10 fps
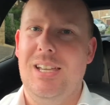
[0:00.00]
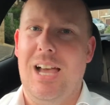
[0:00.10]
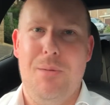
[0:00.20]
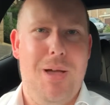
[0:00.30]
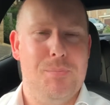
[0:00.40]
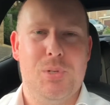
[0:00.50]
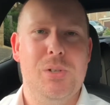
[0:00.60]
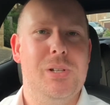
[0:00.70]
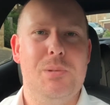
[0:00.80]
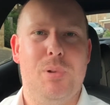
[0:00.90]
I'm
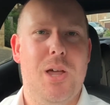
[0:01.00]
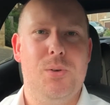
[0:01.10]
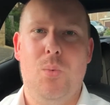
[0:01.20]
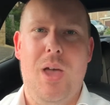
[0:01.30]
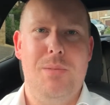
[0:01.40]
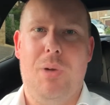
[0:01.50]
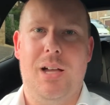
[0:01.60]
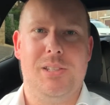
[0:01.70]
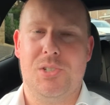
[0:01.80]
absolutely blown away by the